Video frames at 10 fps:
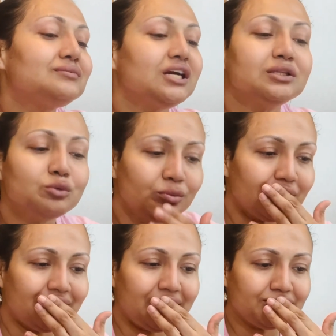at the moment,
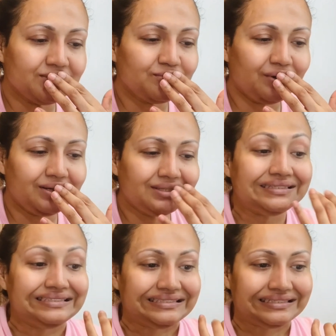my lips is quite
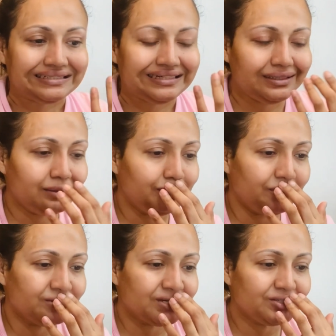dry
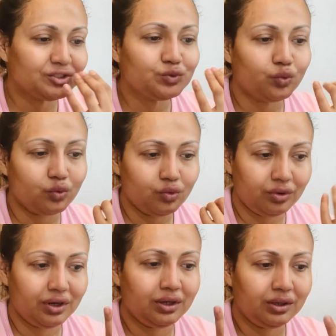because I just
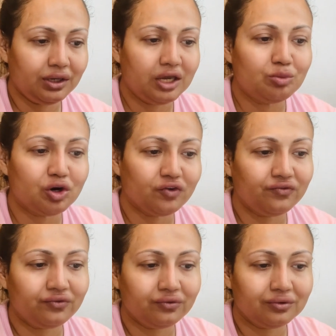came out of
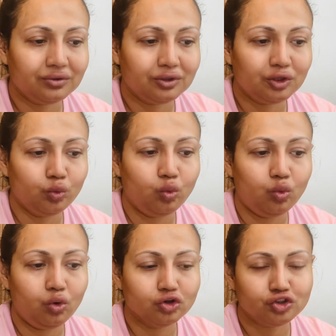the
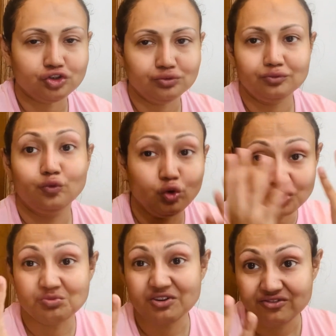washroom,
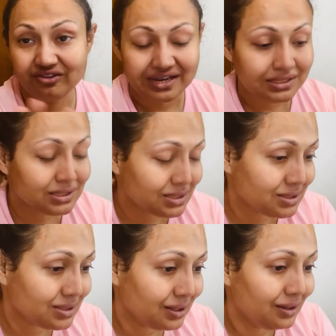washing my face.